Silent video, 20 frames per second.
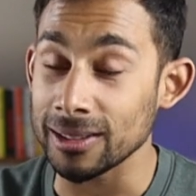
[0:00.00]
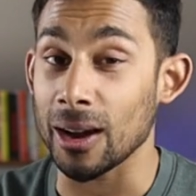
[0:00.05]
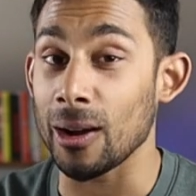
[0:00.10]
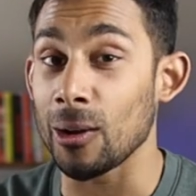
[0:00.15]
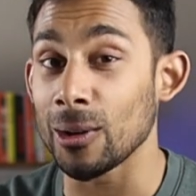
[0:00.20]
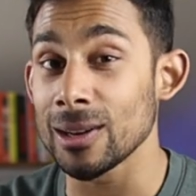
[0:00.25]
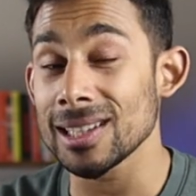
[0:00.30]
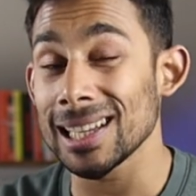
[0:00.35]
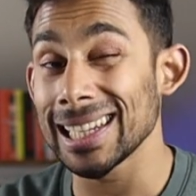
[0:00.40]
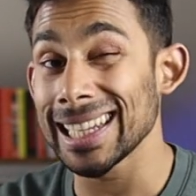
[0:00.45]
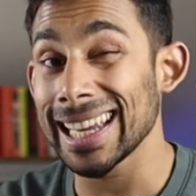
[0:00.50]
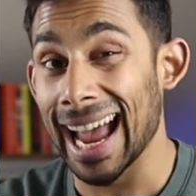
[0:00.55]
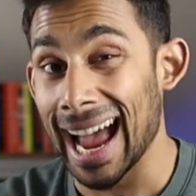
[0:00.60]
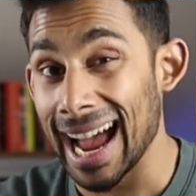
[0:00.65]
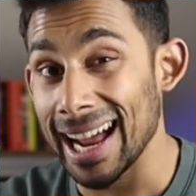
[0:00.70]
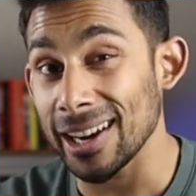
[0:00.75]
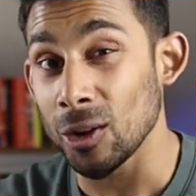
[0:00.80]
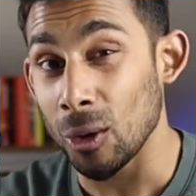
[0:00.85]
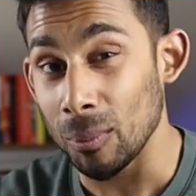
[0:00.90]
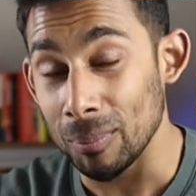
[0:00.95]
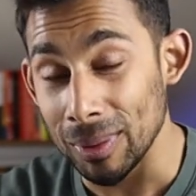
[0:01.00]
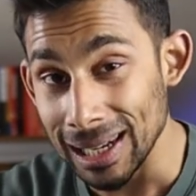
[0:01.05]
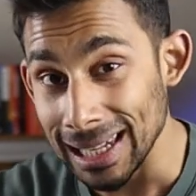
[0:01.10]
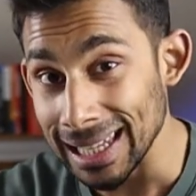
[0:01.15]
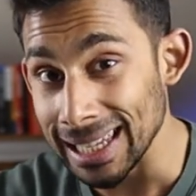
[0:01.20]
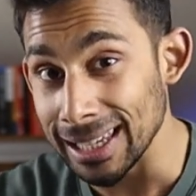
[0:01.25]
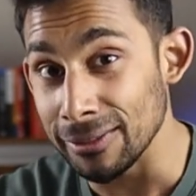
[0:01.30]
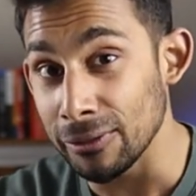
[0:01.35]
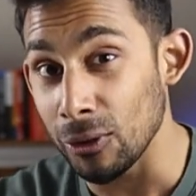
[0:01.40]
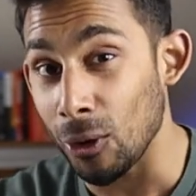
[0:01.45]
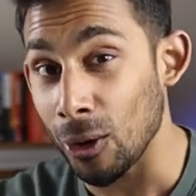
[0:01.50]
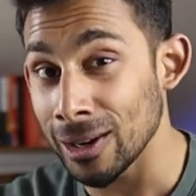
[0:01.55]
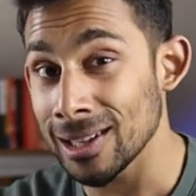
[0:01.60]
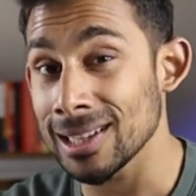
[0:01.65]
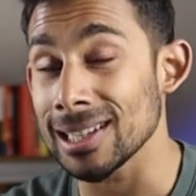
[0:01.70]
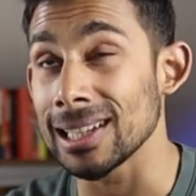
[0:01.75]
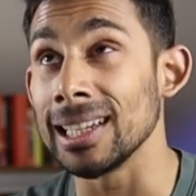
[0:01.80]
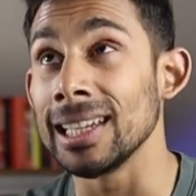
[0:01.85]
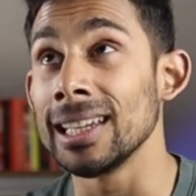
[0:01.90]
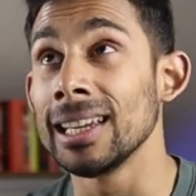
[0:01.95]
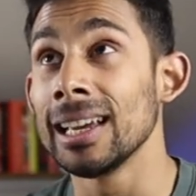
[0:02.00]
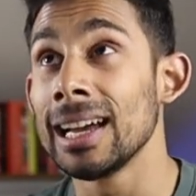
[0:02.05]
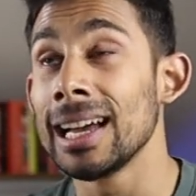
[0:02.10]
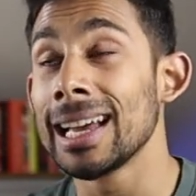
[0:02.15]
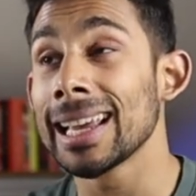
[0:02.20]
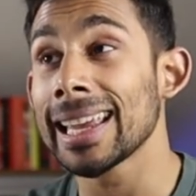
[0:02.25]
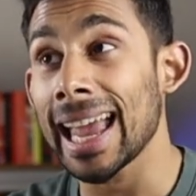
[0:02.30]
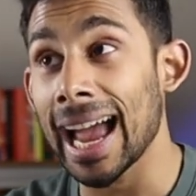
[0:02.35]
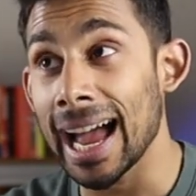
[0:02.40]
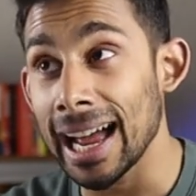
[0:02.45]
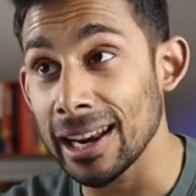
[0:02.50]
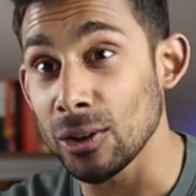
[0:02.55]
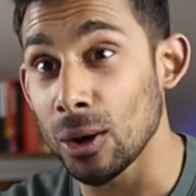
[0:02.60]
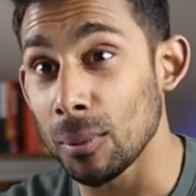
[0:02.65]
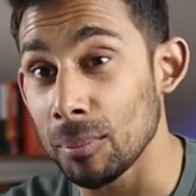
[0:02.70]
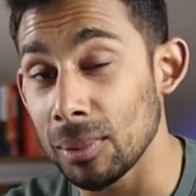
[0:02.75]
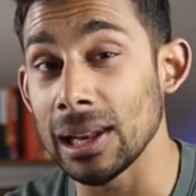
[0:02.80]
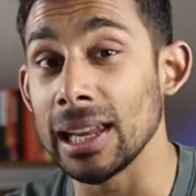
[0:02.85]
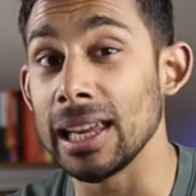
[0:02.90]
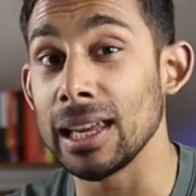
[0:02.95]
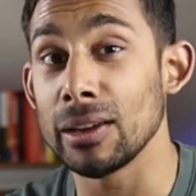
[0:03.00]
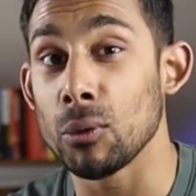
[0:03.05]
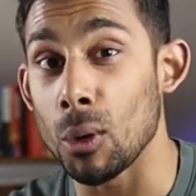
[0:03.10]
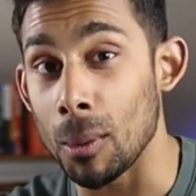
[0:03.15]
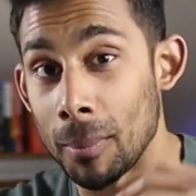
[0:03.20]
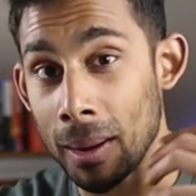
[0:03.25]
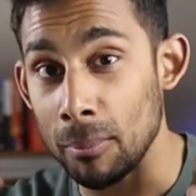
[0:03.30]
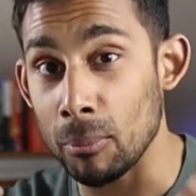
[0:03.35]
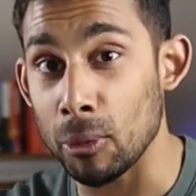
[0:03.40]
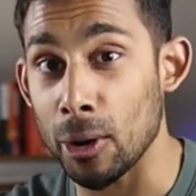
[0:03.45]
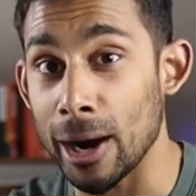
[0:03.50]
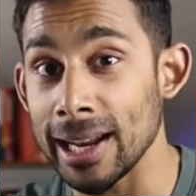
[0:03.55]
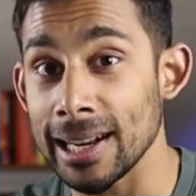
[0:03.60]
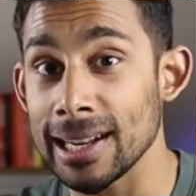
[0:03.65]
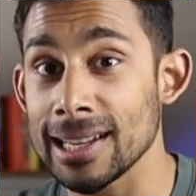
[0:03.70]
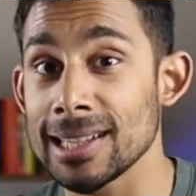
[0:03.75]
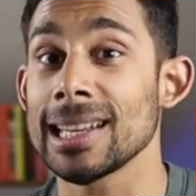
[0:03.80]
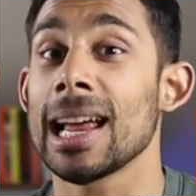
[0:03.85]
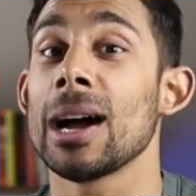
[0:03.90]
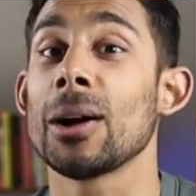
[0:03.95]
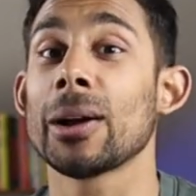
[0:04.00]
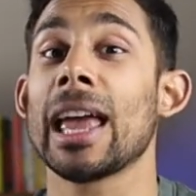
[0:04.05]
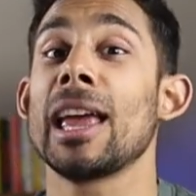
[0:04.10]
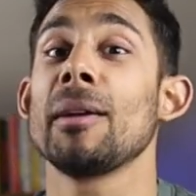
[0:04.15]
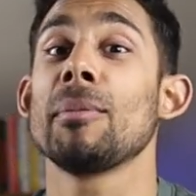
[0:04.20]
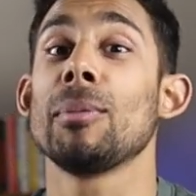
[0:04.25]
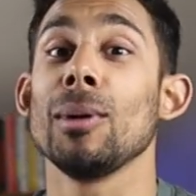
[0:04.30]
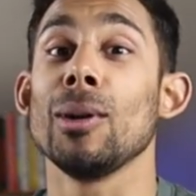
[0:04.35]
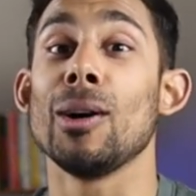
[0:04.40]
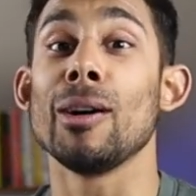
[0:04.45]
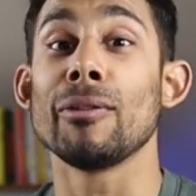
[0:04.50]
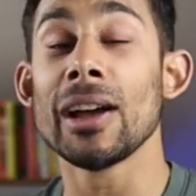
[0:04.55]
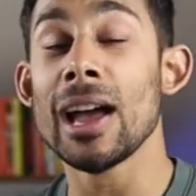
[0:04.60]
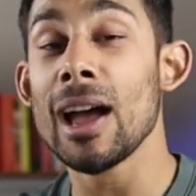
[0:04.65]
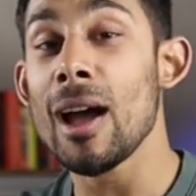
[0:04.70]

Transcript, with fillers: I honestly cannot believe, honestly, cannot believe what my brain is now capable of.